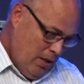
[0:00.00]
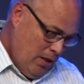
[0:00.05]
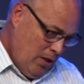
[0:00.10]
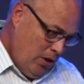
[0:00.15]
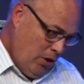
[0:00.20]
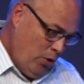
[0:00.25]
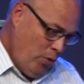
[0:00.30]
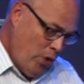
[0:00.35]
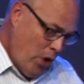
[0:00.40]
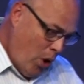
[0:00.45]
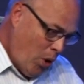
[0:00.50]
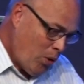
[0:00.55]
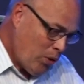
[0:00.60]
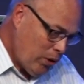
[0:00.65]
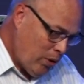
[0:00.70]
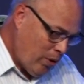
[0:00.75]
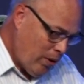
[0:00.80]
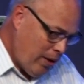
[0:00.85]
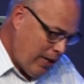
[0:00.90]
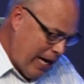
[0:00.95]
You know,
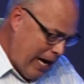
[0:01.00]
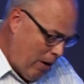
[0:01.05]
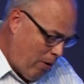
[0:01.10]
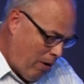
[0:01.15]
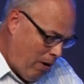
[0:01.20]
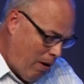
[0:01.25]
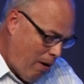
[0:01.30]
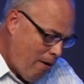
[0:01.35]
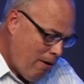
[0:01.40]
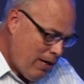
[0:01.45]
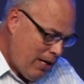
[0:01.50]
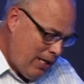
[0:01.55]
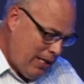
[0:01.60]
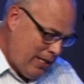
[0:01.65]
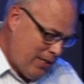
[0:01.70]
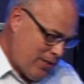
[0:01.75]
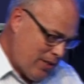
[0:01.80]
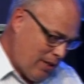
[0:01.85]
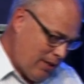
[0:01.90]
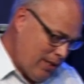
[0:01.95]
Lord, how hard it
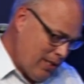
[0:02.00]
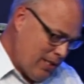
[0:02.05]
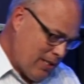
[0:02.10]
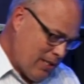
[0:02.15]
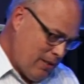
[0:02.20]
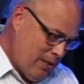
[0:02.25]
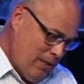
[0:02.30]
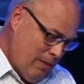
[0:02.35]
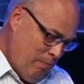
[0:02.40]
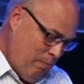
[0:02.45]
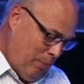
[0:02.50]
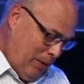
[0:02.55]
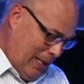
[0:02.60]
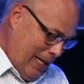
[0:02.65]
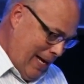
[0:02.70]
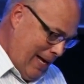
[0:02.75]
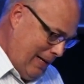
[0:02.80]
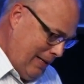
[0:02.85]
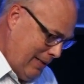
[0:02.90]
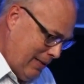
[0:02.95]
is on this
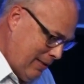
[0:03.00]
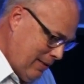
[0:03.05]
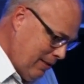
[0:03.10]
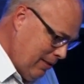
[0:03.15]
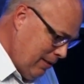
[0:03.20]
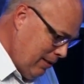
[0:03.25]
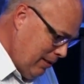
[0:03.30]
planet